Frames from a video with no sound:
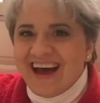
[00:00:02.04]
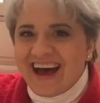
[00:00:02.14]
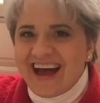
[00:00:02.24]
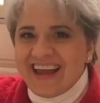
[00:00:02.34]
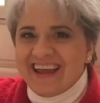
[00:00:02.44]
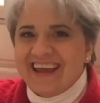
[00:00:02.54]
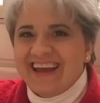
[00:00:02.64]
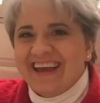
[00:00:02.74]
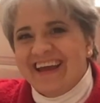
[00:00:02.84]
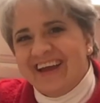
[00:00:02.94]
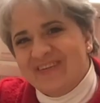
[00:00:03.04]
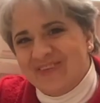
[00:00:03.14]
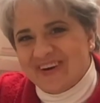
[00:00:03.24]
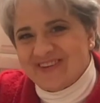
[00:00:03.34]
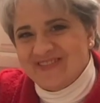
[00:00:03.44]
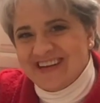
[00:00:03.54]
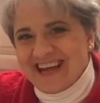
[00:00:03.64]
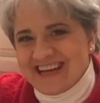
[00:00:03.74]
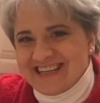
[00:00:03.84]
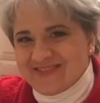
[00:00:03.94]
Hi, and welcome to
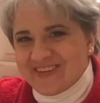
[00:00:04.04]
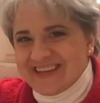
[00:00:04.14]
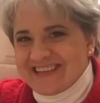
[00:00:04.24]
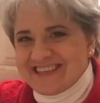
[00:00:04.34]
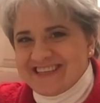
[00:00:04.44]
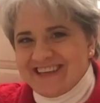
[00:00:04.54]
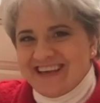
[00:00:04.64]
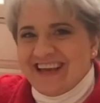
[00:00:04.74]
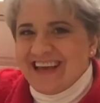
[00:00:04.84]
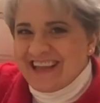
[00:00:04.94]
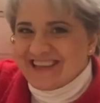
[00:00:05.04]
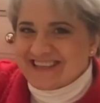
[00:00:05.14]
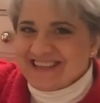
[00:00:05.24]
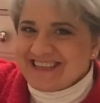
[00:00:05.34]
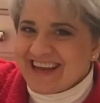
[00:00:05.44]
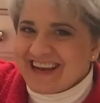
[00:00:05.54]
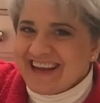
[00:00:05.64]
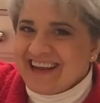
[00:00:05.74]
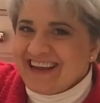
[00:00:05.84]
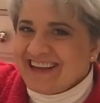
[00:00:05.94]
Yeti's Place. This is Yeti,